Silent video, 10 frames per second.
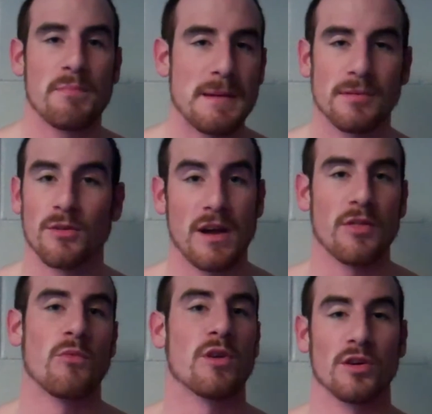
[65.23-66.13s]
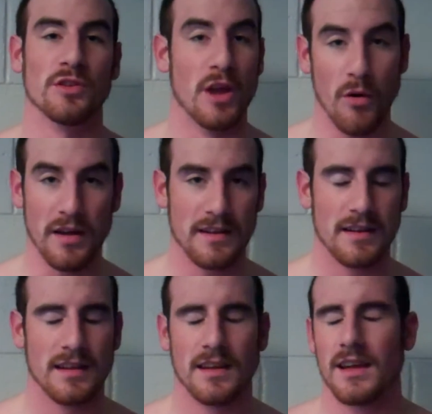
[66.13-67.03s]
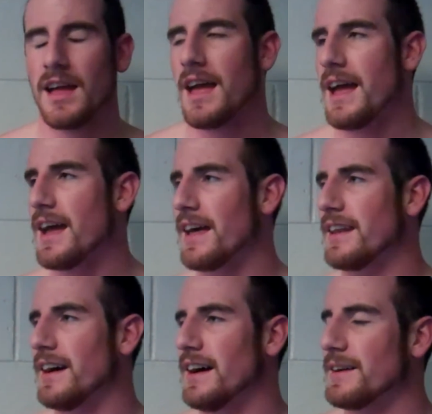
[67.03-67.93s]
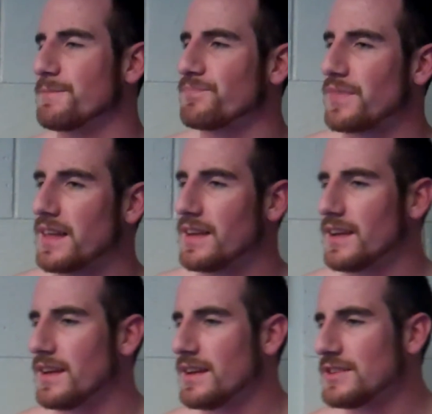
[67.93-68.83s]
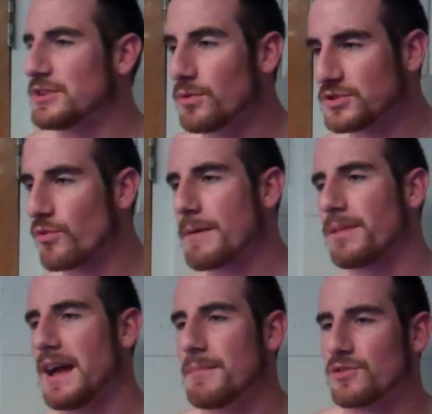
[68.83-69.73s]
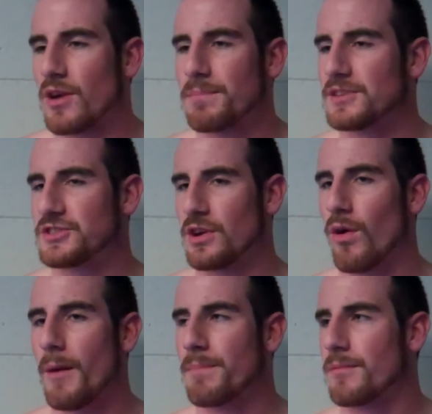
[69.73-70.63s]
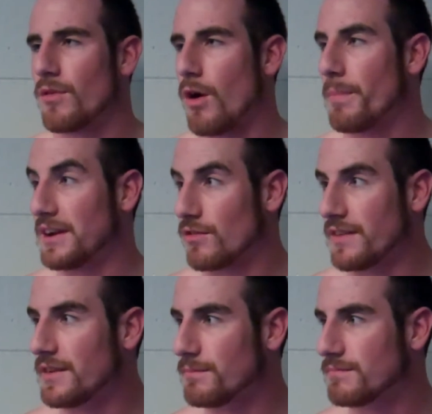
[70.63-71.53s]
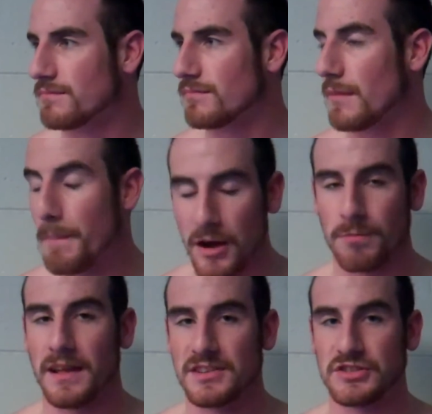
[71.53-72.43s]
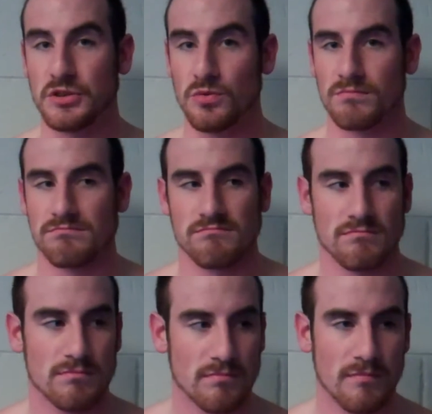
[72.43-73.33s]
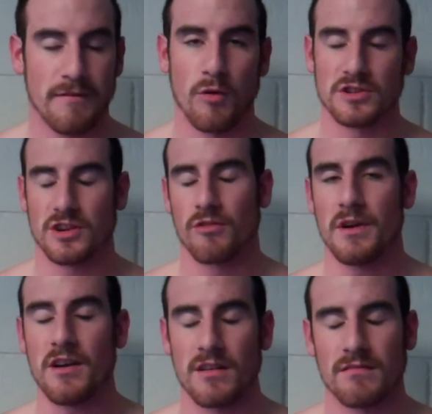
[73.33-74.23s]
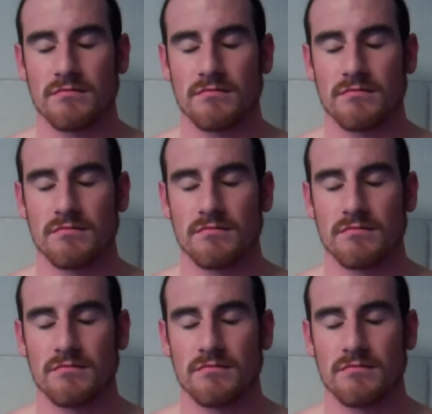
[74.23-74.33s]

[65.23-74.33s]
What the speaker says: People around the world know it. And so it was a great place. I mean, a great place to grow up in even a better place to forge a career.